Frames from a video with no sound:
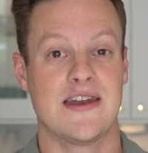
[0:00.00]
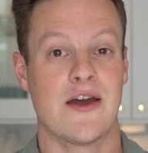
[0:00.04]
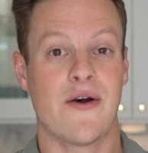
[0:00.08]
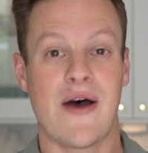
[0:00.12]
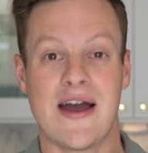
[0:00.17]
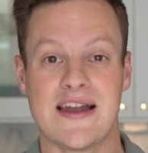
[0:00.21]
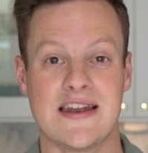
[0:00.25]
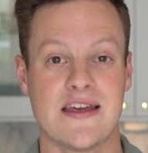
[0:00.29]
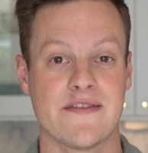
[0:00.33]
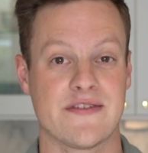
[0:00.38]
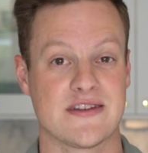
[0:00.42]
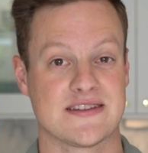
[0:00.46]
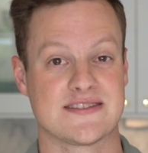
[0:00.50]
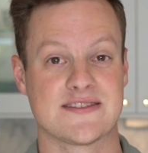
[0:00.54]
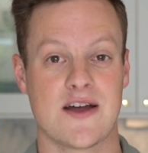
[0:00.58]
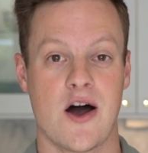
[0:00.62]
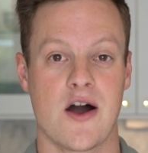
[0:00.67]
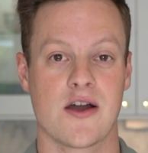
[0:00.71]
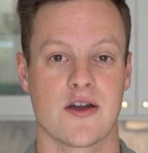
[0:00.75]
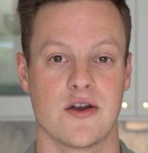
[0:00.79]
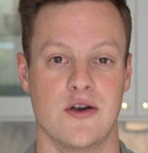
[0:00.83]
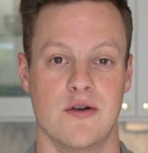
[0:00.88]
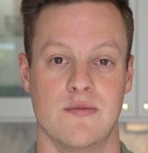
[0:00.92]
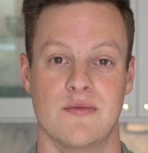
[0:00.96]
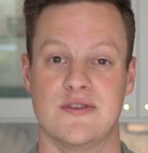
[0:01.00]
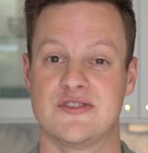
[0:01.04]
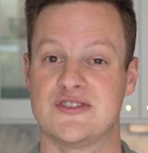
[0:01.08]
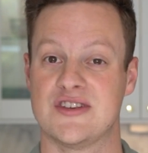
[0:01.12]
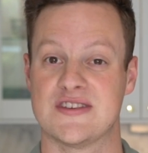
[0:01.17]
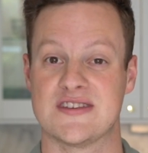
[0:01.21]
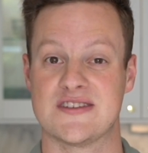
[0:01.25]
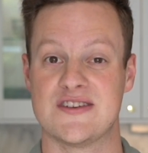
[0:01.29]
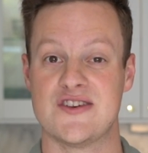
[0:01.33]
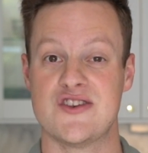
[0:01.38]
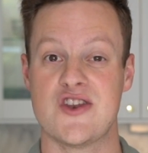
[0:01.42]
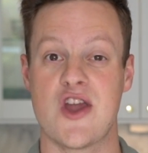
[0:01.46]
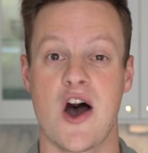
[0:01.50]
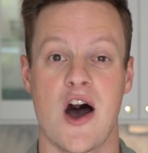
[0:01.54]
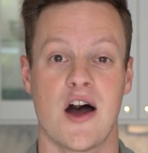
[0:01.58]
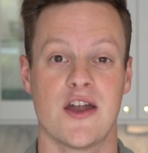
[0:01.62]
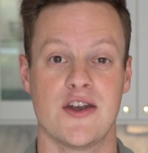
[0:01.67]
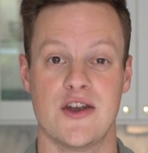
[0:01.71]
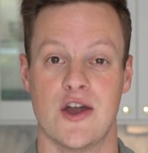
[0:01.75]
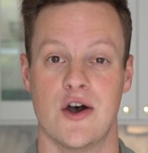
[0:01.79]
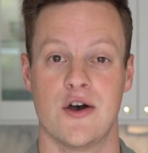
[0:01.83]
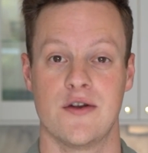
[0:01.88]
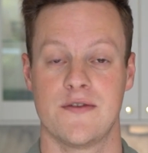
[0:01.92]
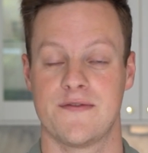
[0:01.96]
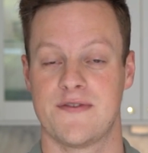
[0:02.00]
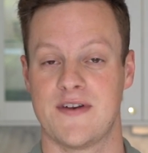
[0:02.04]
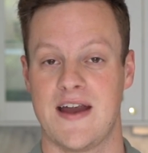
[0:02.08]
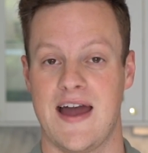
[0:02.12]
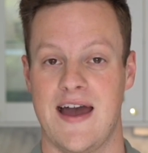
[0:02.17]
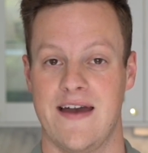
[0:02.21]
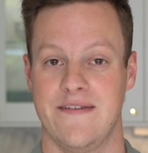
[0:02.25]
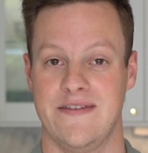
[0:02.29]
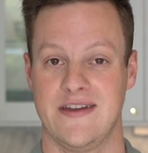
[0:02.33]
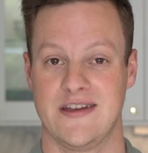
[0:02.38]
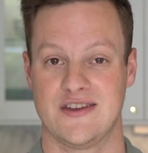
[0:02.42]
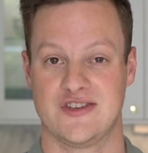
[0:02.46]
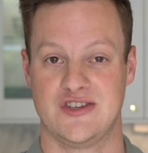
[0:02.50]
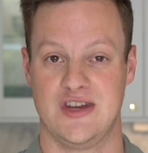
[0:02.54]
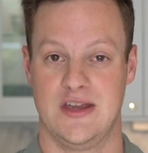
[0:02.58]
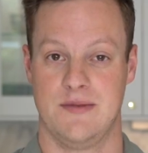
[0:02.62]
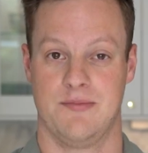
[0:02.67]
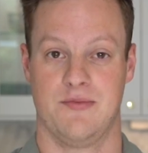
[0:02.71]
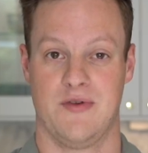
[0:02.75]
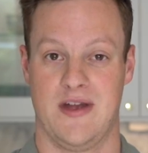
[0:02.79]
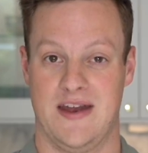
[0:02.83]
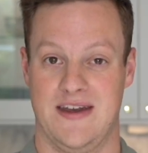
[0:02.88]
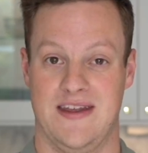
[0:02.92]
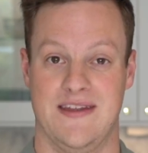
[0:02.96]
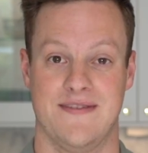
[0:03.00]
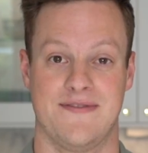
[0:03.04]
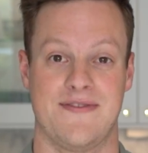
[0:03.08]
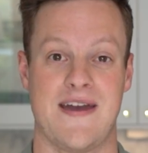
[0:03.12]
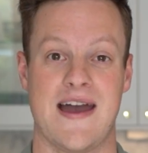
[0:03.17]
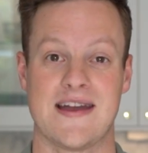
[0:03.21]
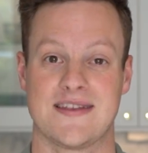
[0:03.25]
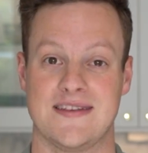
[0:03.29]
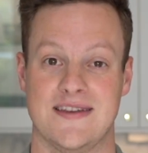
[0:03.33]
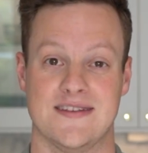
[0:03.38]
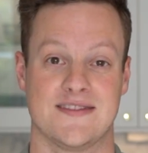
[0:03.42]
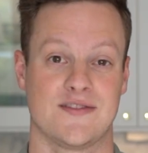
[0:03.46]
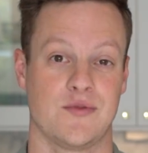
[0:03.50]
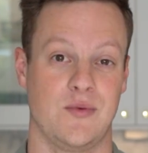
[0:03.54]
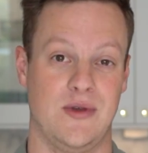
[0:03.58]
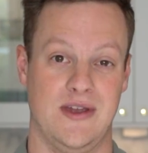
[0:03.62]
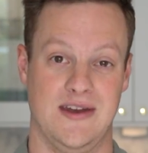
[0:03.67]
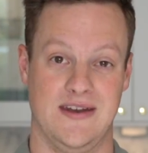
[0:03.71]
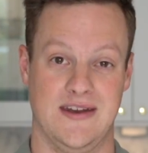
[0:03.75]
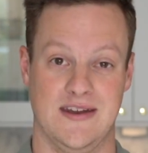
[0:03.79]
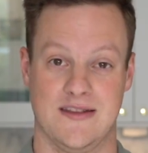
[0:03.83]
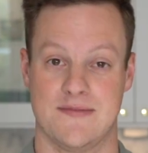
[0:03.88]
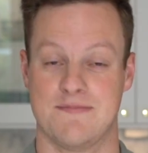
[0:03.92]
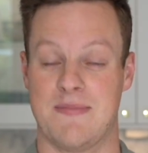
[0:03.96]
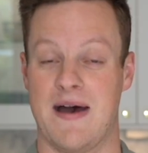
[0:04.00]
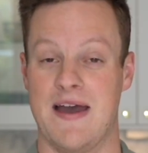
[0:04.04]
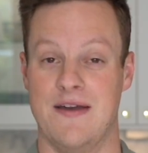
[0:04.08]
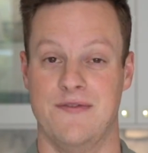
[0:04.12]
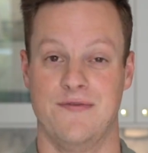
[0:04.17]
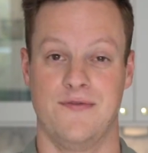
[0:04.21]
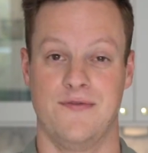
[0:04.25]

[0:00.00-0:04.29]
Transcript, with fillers: Now I live in Stockholm, which is not known for having cheap rent. In fact, in Sweden, it's by